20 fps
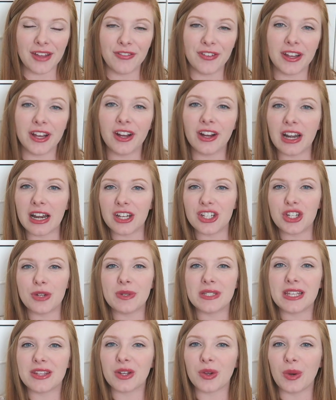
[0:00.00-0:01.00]
I figured she
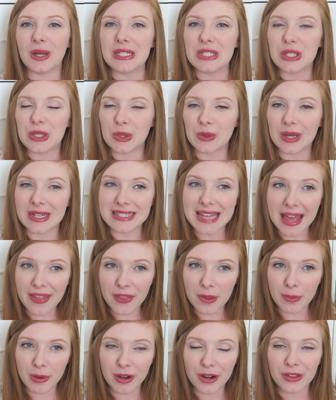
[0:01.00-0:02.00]
was either going to attend
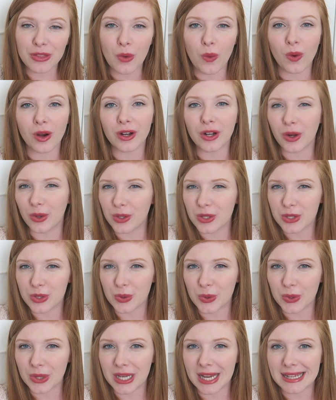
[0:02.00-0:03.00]
the birth or go to
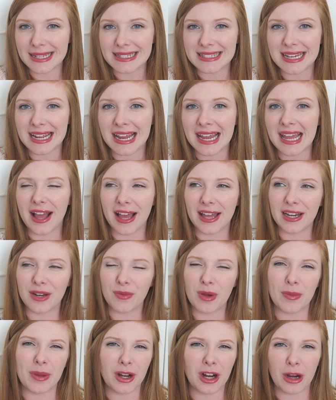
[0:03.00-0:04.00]
school the next day. I didn't
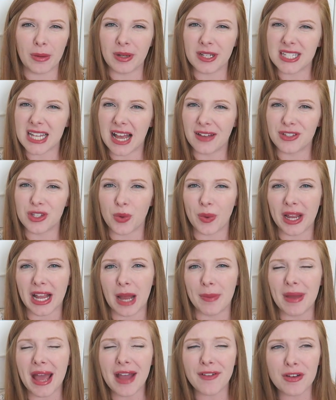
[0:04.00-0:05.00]
want my grandma to have to wake
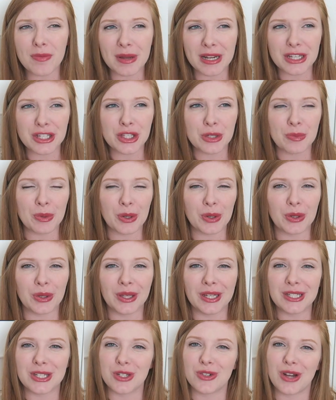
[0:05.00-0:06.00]
up everybody super
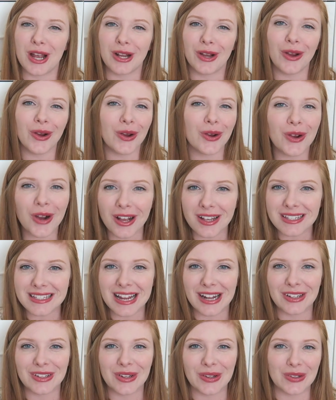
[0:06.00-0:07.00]
early to drag her across
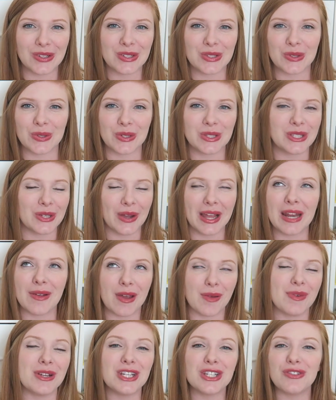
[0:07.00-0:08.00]
town to go to school. So
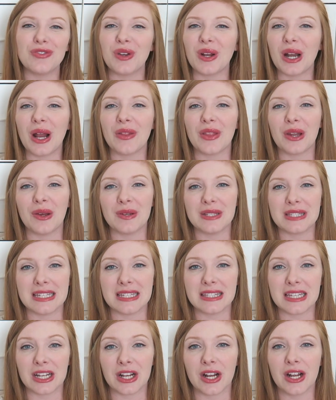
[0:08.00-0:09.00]
anyway, we just figured out that it was
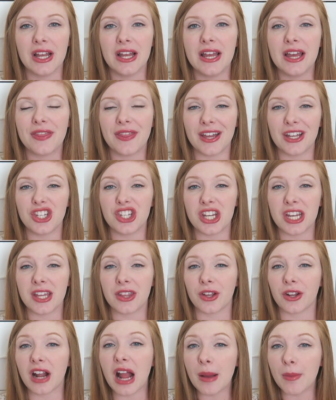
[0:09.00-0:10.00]
easier that she
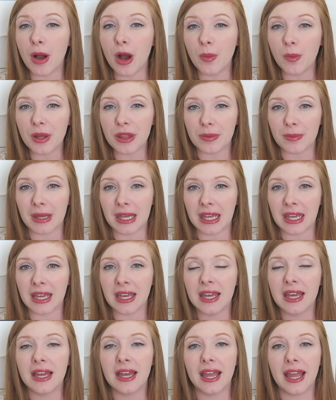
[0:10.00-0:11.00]
either come home with
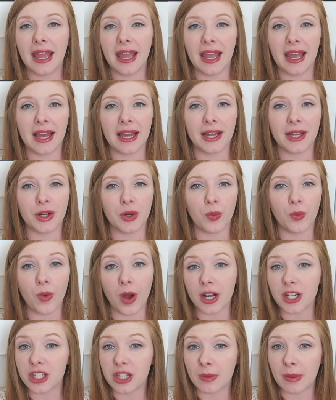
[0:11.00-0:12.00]
me and
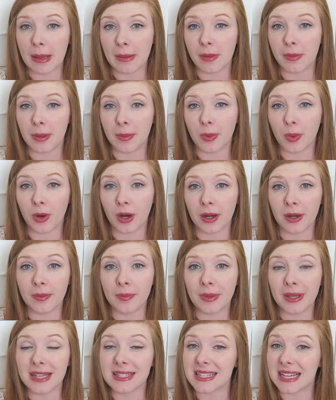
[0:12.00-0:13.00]
watch the baby be born
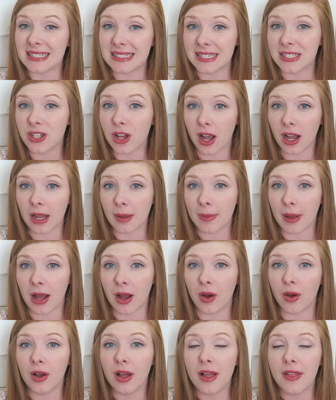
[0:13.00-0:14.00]
because I did talk
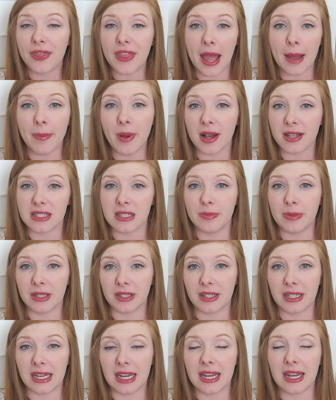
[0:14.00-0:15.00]
about that
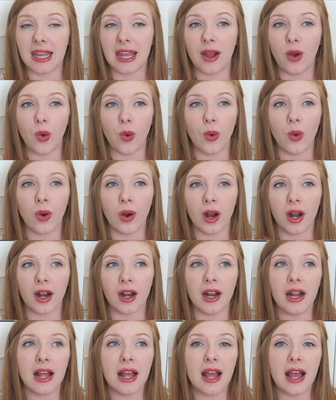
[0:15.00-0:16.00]
possibility
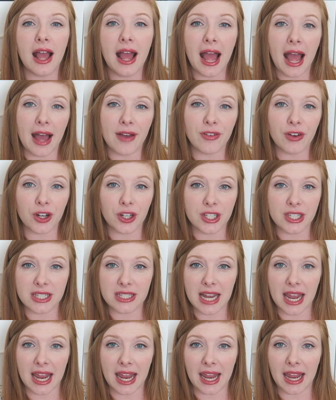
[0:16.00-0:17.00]
or have her
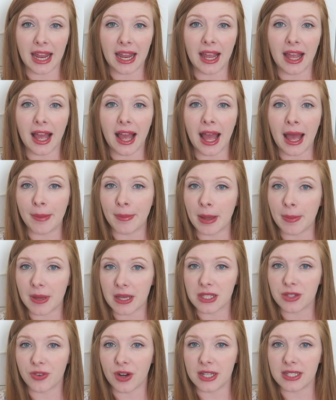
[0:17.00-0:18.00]
stay at my
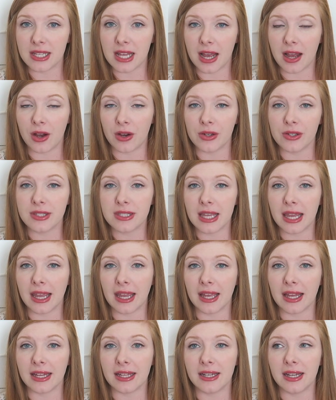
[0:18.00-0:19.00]
best friend's house
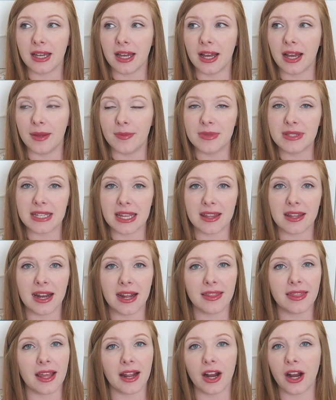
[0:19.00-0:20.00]
and um, stay the
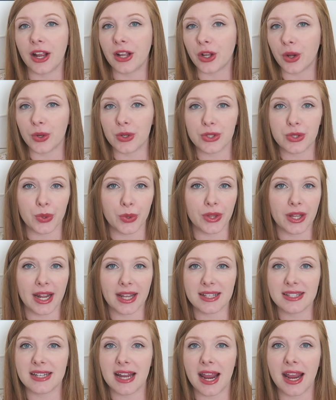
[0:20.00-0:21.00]
night there and go to school the
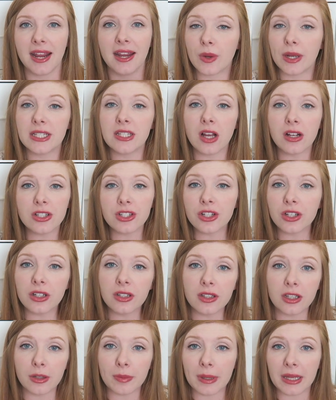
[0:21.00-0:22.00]
next day. So I talked to her
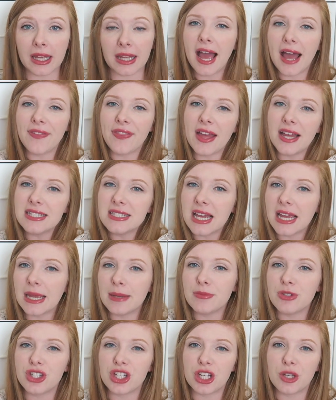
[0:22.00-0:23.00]
a little bit. At that
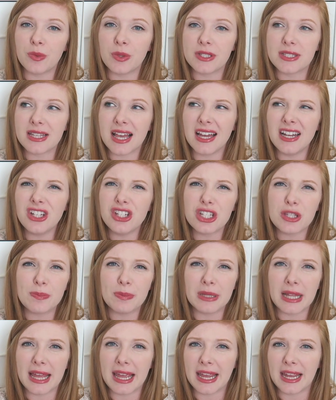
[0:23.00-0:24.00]
time, she was kind of just
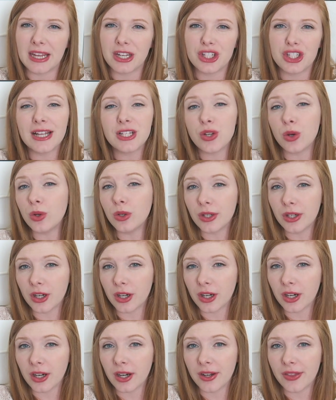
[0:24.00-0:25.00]
playing. I told
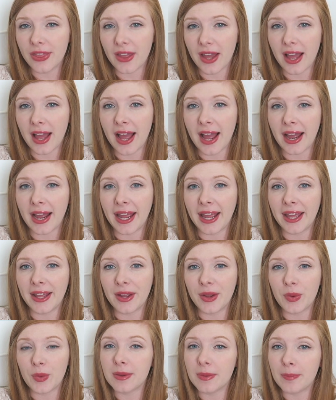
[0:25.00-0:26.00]
her that
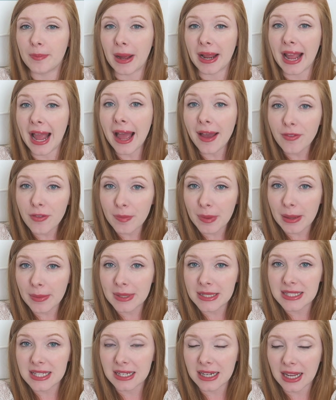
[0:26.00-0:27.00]
I might have a
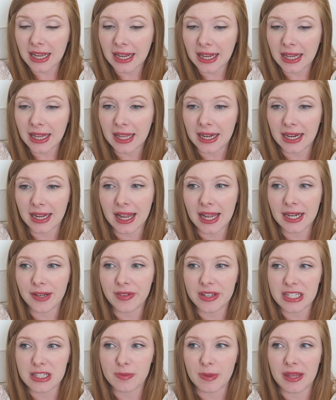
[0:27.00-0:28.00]
baby tonight and I kind of
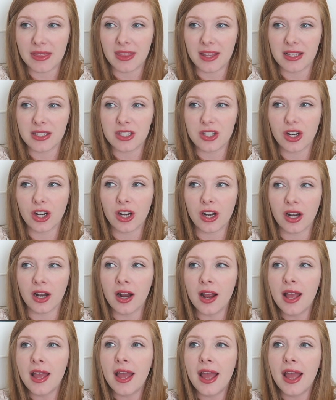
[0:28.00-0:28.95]
explained things to her.